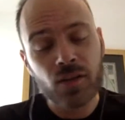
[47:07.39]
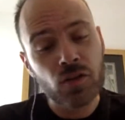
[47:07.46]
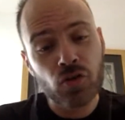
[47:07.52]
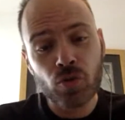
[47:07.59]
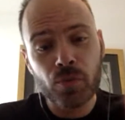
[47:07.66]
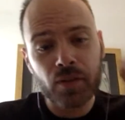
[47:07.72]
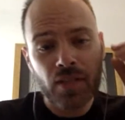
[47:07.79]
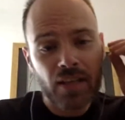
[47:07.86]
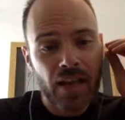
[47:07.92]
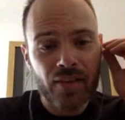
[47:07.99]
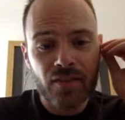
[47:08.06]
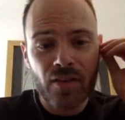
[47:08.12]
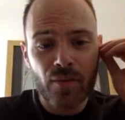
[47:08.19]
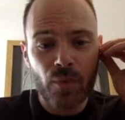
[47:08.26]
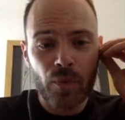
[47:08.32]
Consumer debt
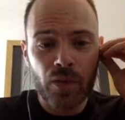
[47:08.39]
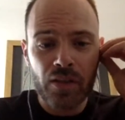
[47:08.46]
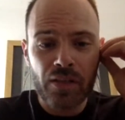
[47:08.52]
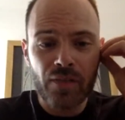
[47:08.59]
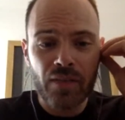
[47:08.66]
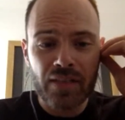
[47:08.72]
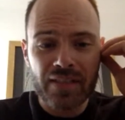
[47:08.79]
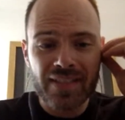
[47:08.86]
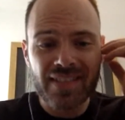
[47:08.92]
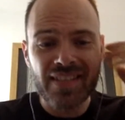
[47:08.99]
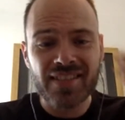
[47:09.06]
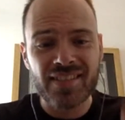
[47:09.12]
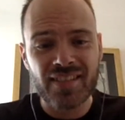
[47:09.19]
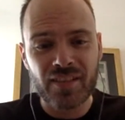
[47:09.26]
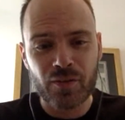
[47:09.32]
has never really even
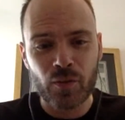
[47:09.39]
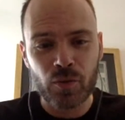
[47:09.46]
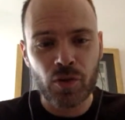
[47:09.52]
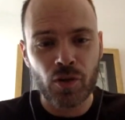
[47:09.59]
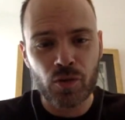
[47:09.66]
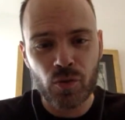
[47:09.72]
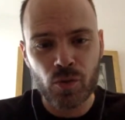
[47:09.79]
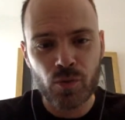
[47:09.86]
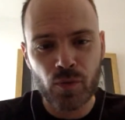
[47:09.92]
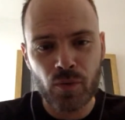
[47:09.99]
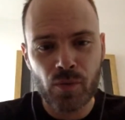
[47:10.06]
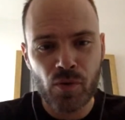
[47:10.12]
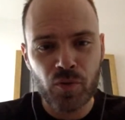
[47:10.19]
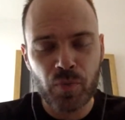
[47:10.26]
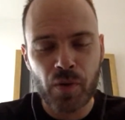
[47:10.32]
existed in those countries for the
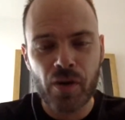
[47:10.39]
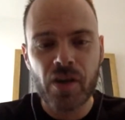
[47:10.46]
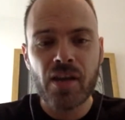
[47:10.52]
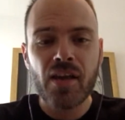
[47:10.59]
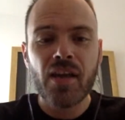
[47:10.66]
most part.